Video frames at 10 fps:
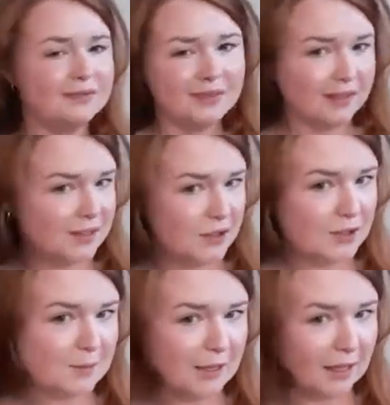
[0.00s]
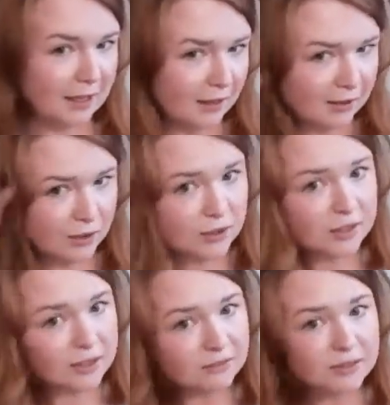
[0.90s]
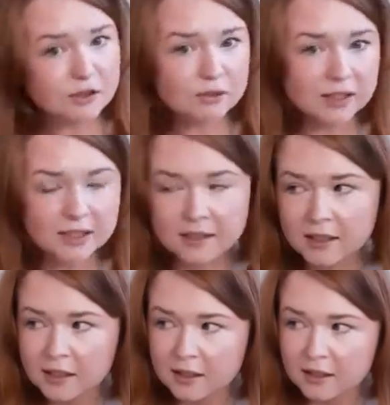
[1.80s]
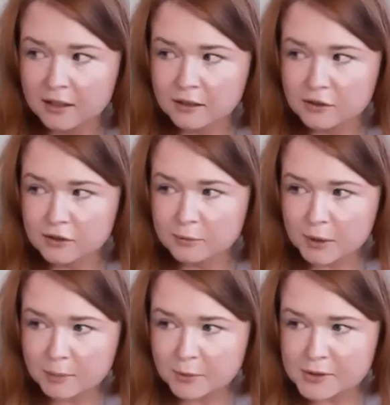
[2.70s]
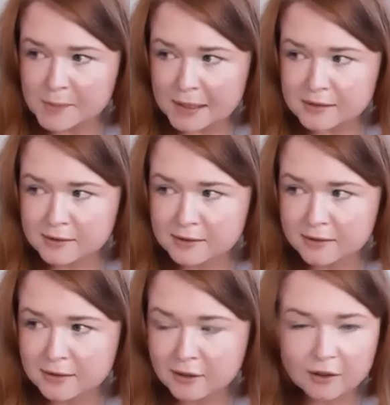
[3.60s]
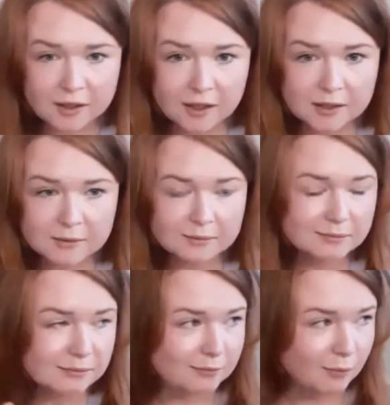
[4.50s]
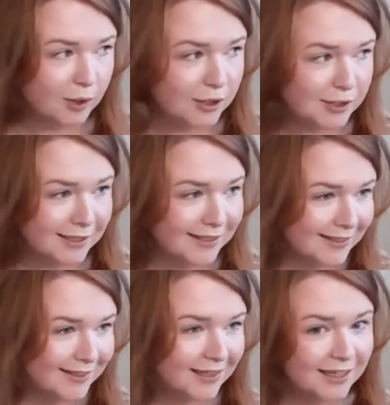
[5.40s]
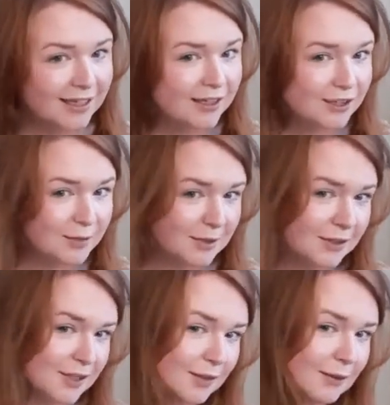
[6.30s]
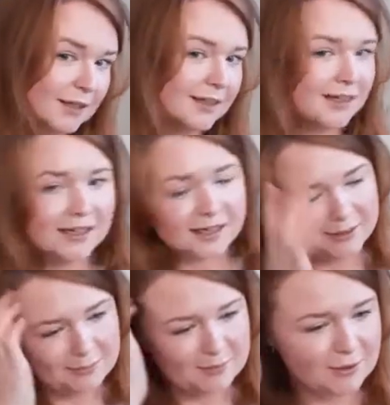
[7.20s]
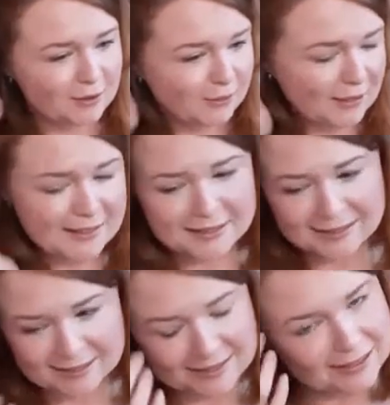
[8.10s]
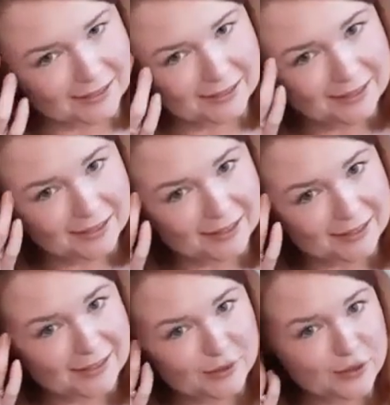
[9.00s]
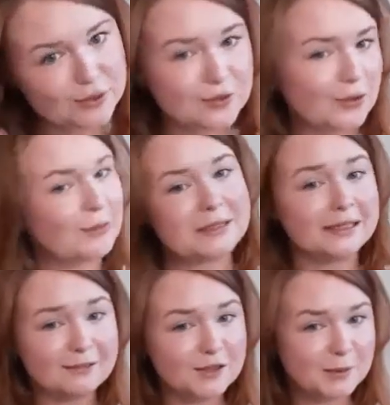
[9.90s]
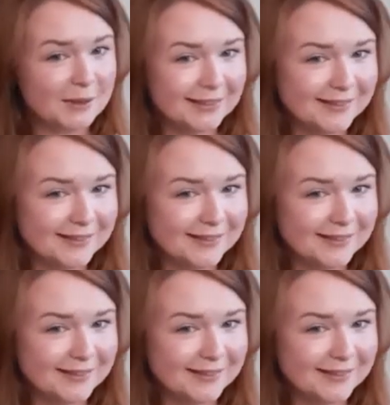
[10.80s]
Excuse my hair, I've literally put them both to bed, washed it, jumped out the shower. I thought, right, I need to get this done, otherwise I'll never do it.